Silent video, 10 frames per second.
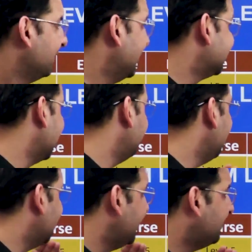For
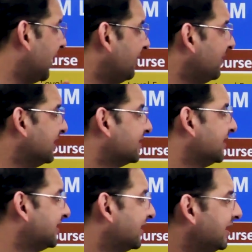example, level 5 is
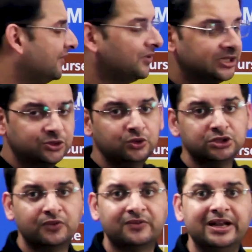restricted for the
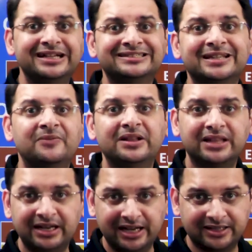students of grades
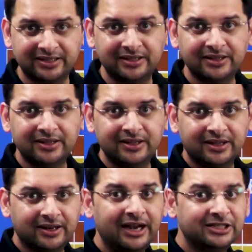7th and 8th,
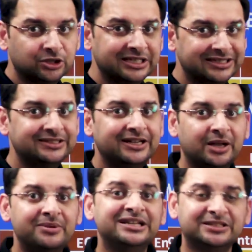right? So this is the
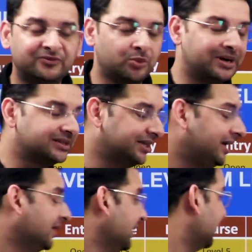recommendation from our
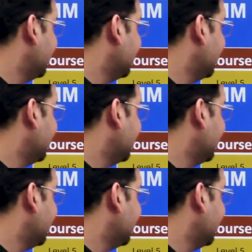side.